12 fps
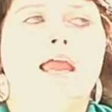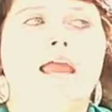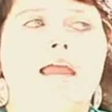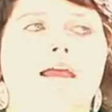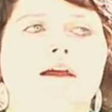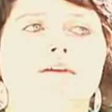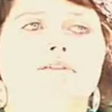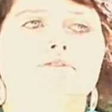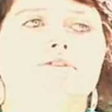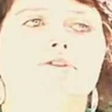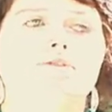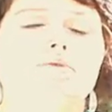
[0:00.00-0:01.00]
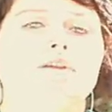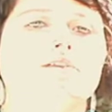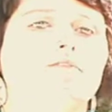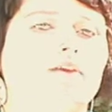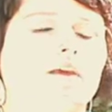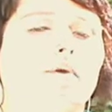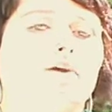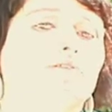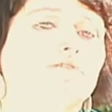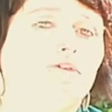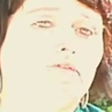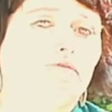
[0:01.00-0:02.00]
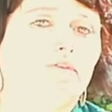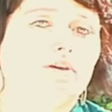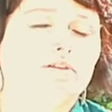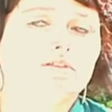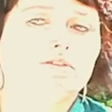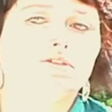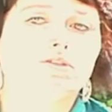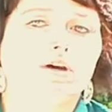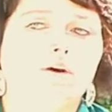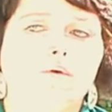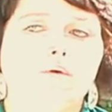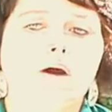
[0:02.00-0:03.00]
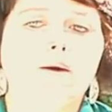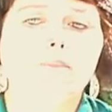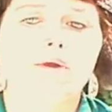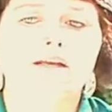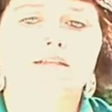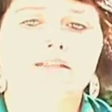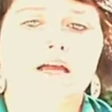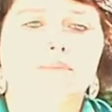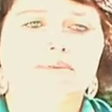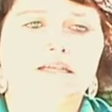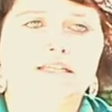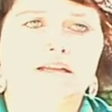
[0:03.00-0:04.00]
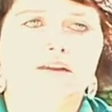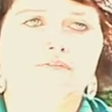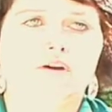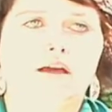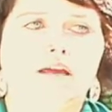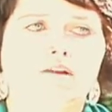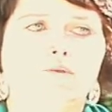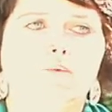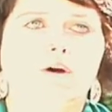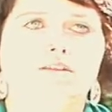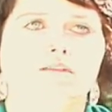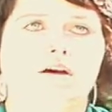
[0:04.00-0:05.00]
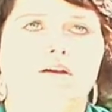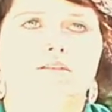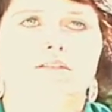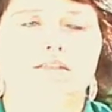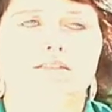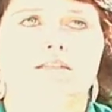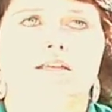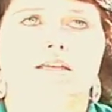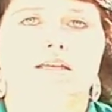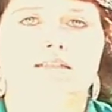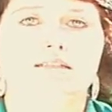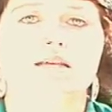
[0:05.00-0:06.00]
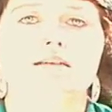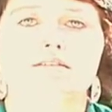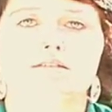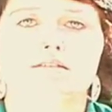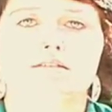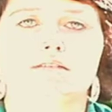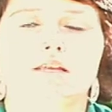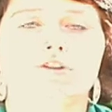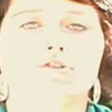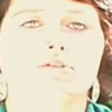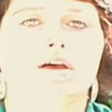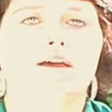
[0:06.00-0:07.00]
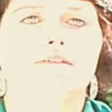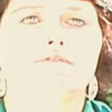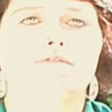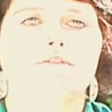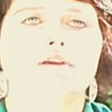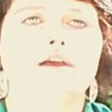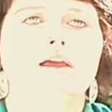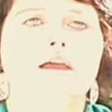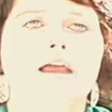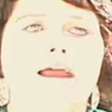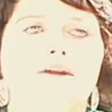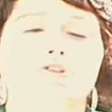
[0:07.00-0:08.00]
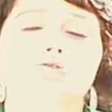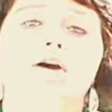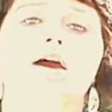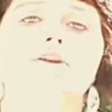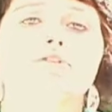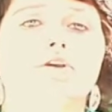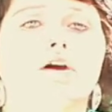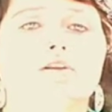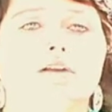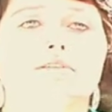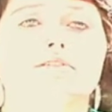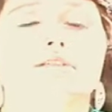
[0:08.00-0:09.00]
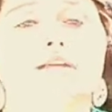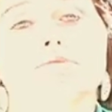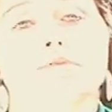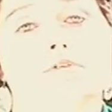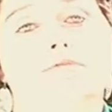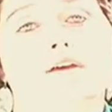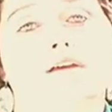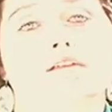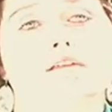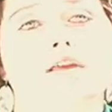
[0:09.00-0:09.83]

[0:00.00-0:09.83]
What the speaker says: and you need to think about yourself first. So a big step is identifying what toxicity exists in your life and trying your hardest to get rid of it.